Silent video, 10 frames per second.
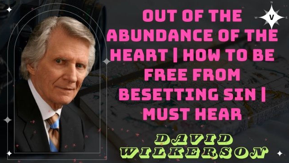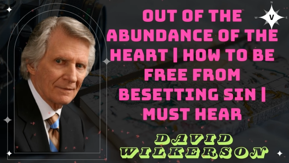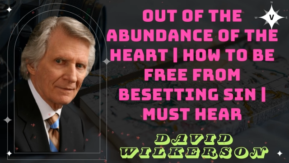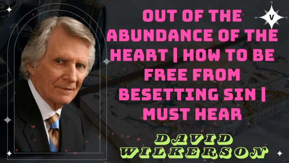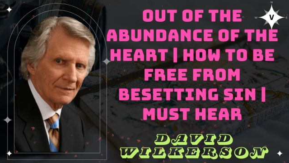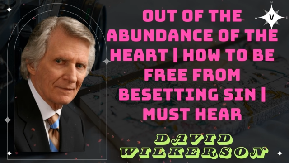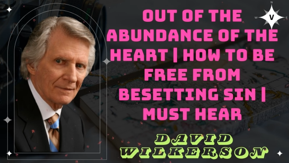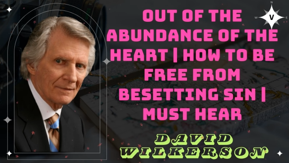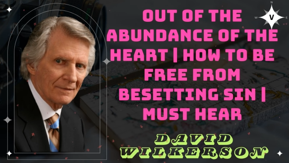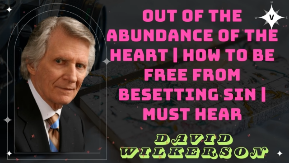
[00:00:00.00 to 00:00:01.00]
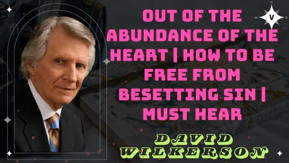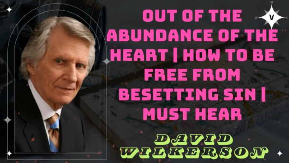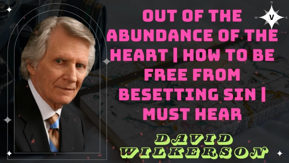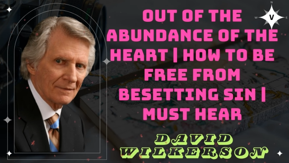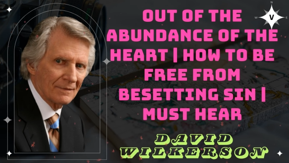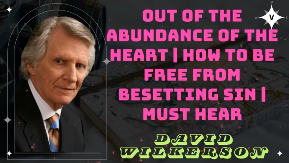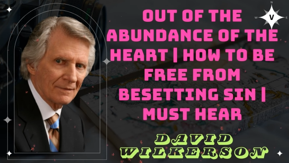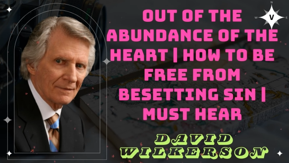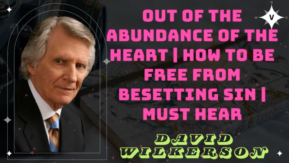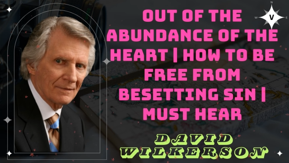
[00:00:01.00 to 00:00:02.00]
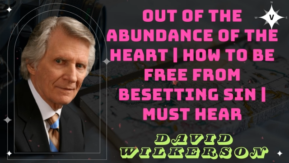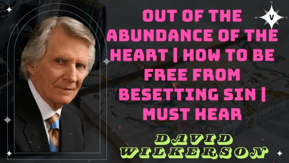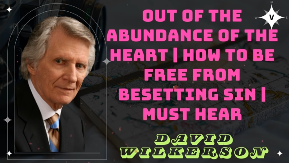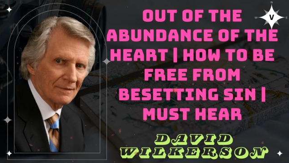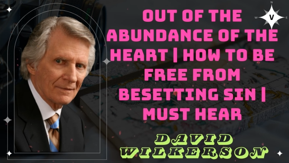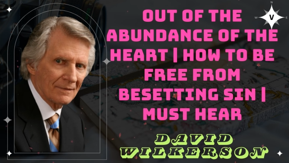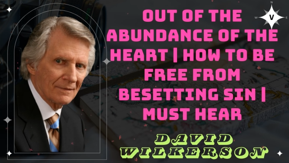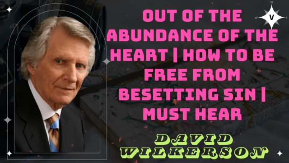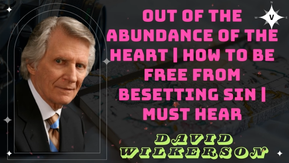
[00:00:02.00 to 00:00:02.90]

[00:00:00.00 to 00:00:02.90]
(silence)